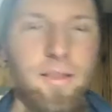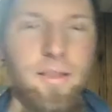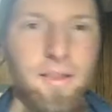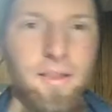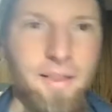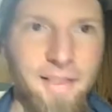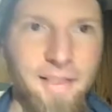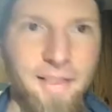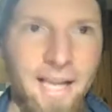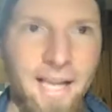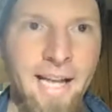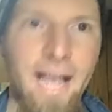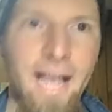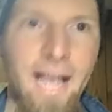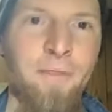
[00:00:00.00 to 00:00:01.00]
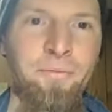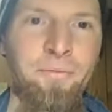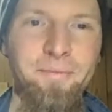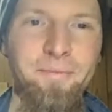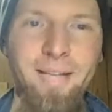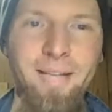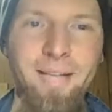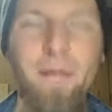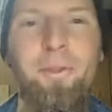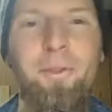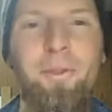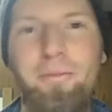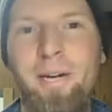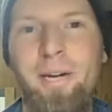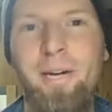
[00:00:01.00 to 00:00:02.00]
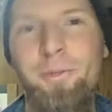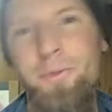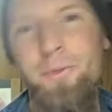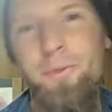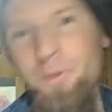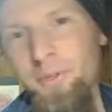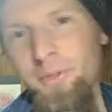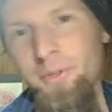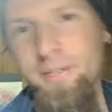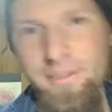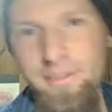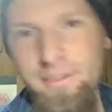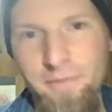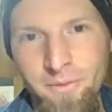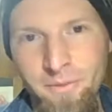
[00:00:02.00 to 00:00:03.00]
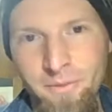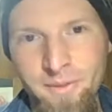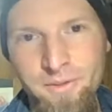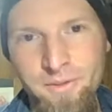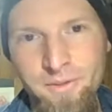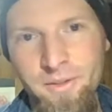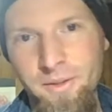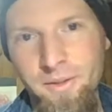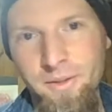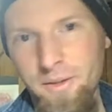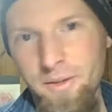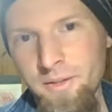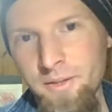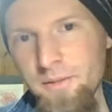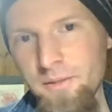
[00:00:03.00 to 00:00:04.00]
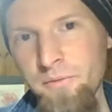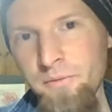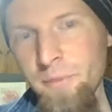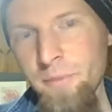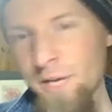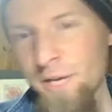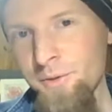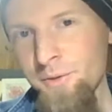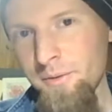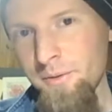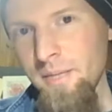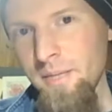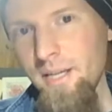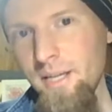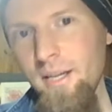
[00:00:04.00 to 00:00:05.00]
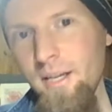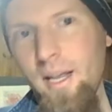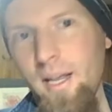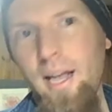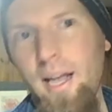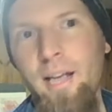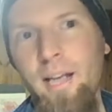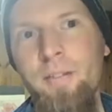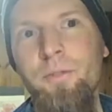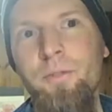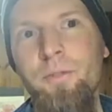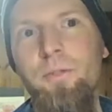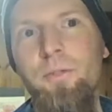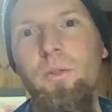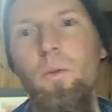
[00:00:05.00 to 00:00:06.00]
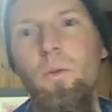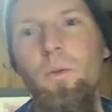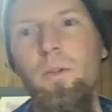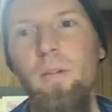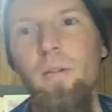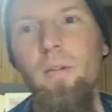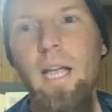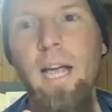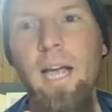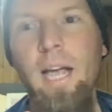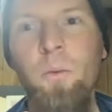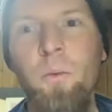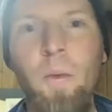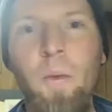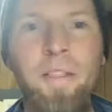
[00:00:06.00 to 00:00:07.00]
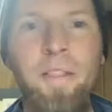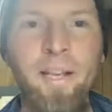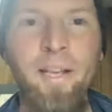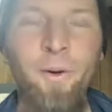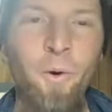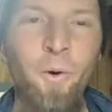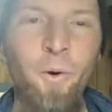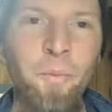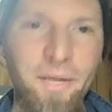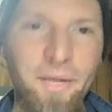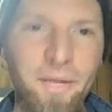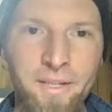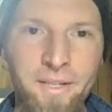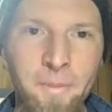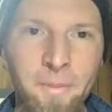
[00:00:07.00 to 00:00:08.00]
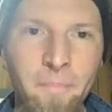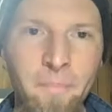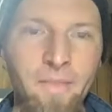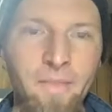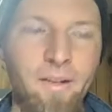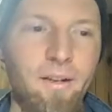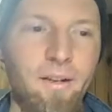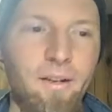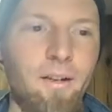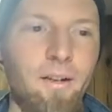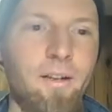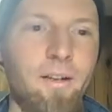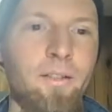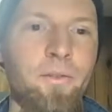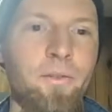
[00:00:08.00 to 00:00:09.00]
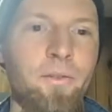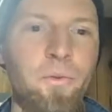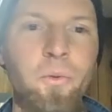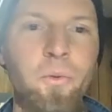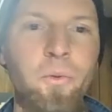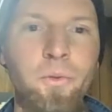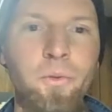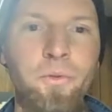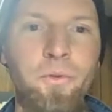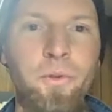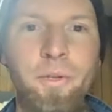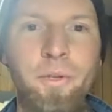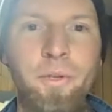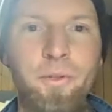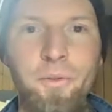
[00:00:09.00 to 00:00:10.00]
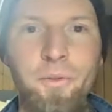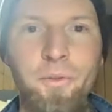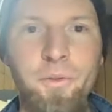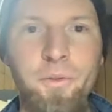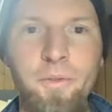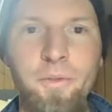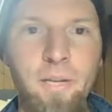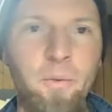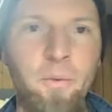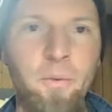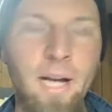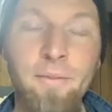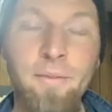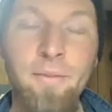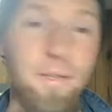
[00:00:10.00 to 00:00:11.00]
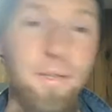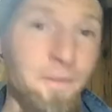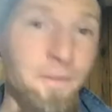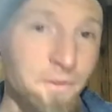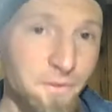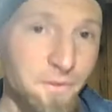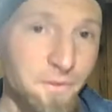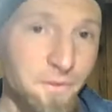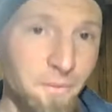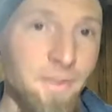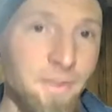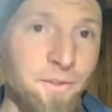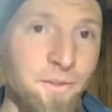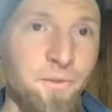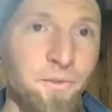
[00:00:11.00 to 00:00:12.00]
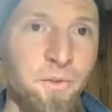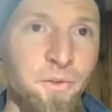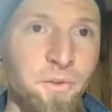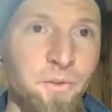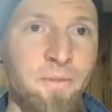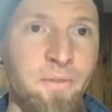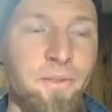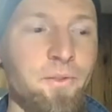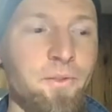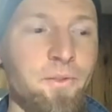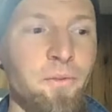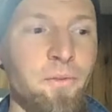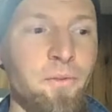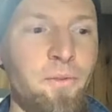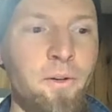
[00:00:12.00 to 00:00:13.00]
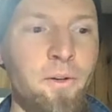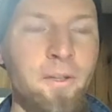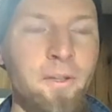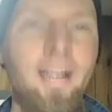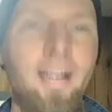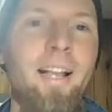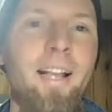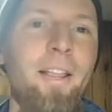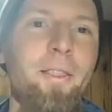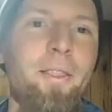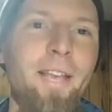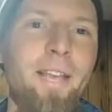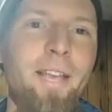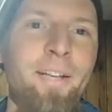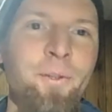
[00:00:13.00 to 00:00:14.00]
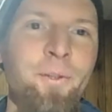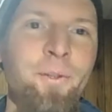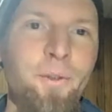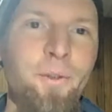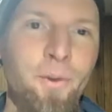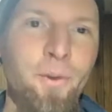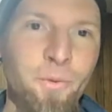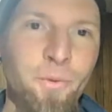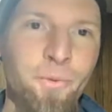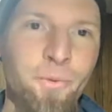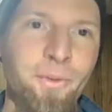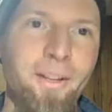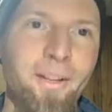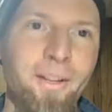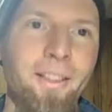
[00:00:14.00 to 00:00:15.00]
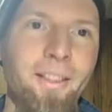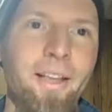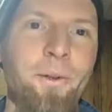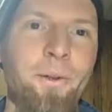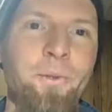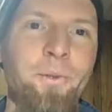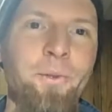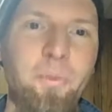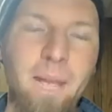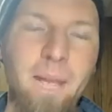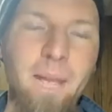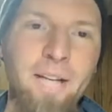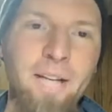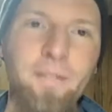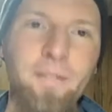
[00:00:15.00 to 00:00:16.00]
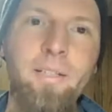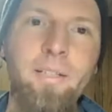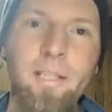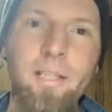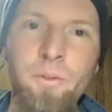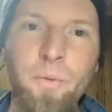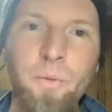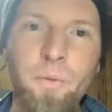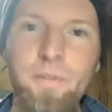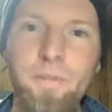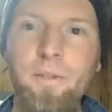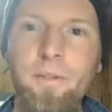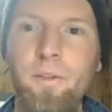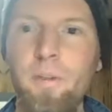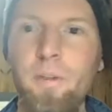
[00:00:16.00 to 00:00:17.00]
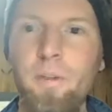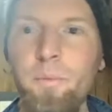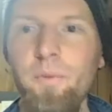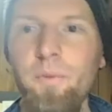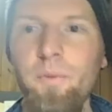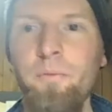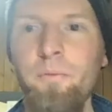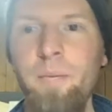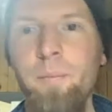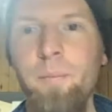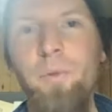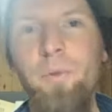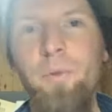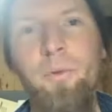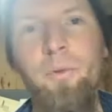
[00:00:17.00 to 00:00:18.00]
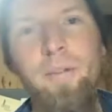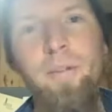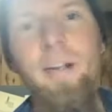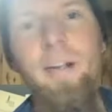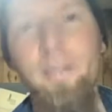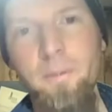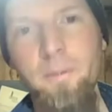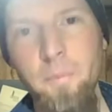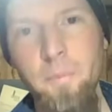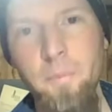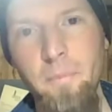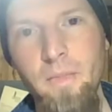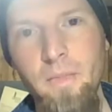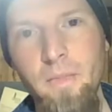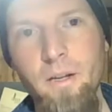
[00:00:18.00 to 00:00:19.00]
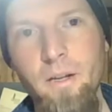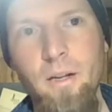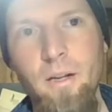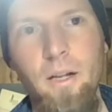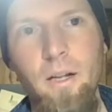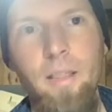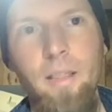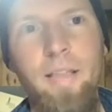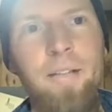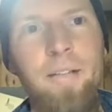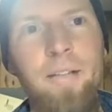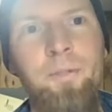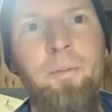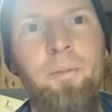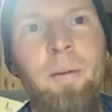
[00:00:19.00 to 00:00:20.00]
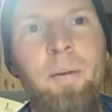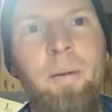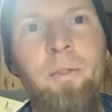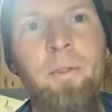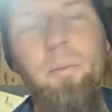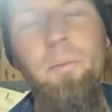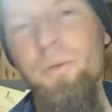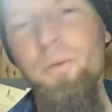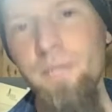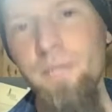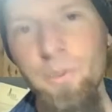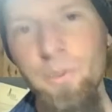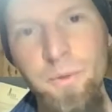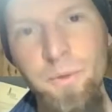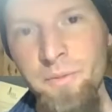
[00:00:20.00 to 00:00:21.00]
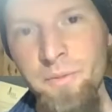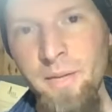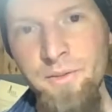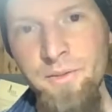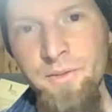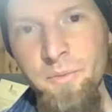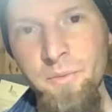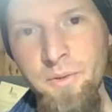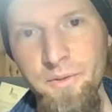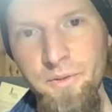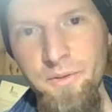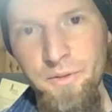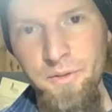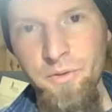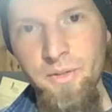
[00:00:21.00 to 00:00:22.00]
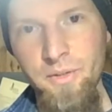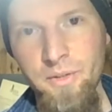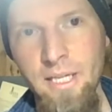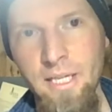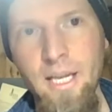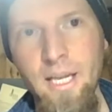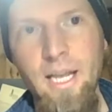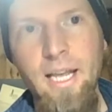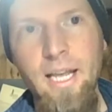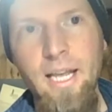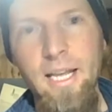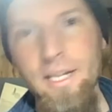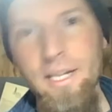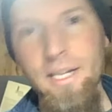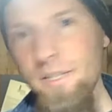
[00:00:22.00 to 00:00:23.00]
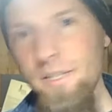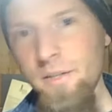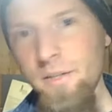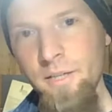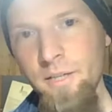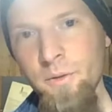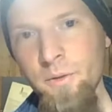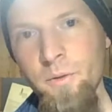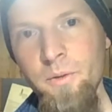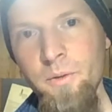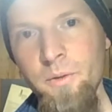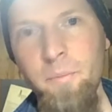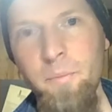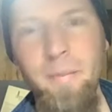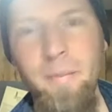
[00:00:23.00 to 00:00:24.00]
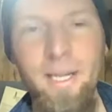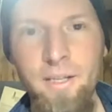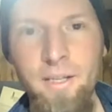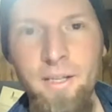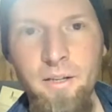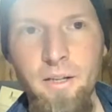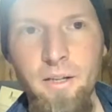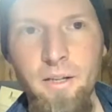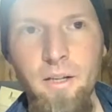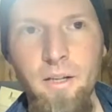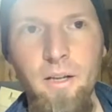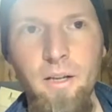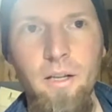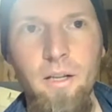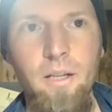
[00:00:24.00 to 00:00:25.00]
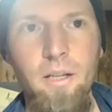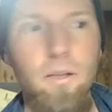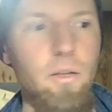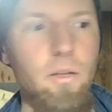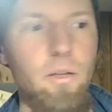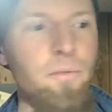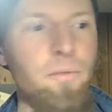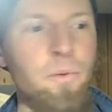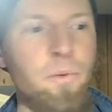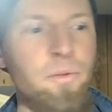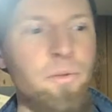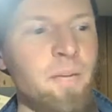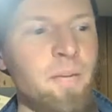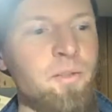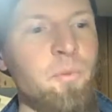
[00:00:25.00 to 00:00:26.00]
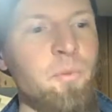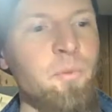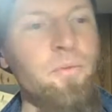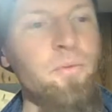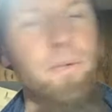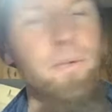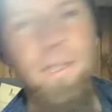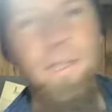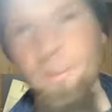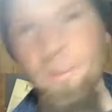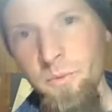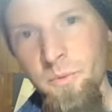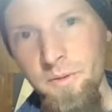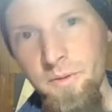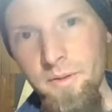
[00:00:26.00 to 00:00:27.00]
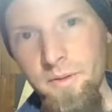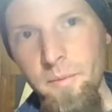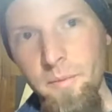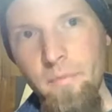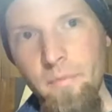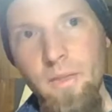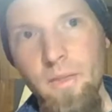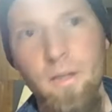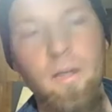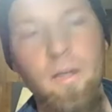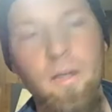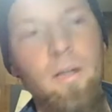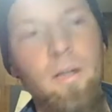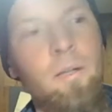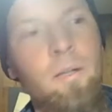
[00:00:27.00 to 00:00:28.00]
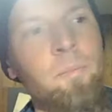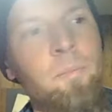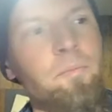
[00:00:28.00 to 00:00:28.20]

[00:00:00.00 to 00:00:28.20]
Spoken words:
They have health advisors who can give them this information. And when they are opening schools during a surge like we're having, and this is the biggest surge we've seen so far, they know they are dramatically increasing the number of people who die. That is about the most irresponsible decision any leader could make if you're responsible for anyone. And